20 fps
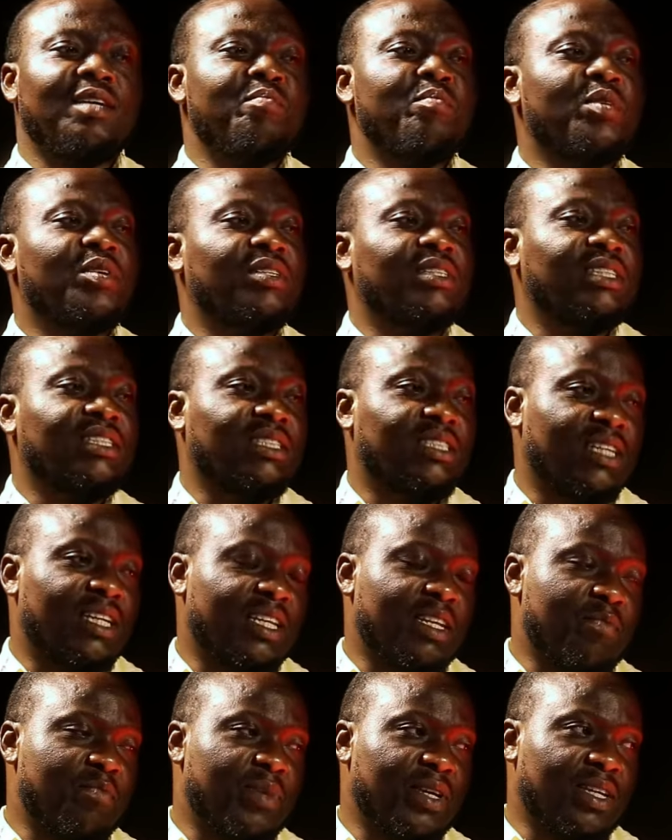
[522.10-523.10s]
the music
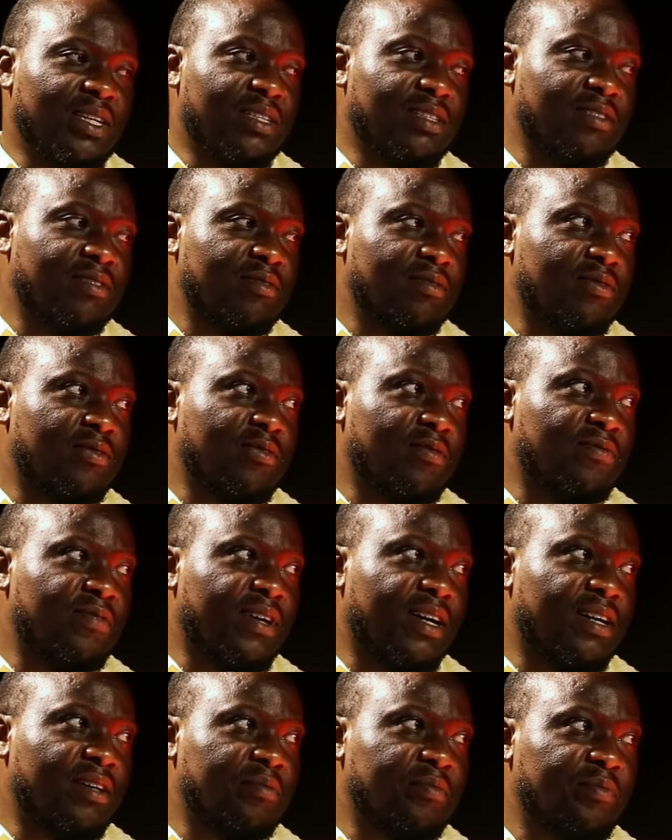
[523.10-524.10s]
journey been so
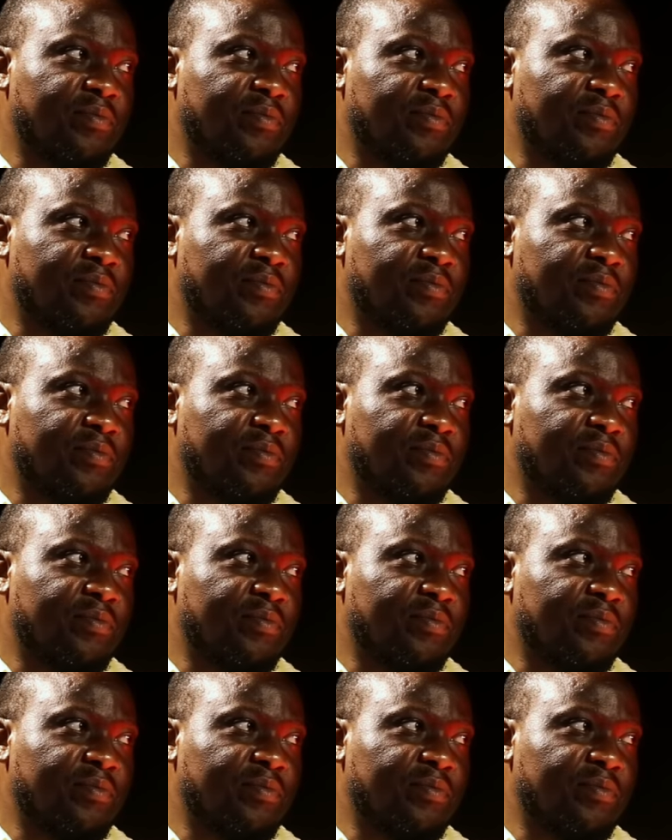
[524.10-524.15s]
far?